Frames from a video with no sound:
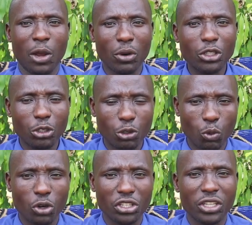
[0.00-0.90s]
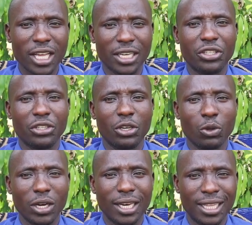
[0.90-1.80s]
I want you to watch that.
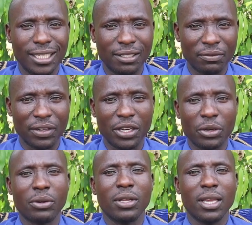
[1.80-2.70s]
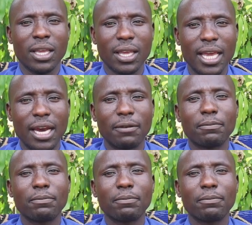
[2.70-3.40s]
Look at this video here.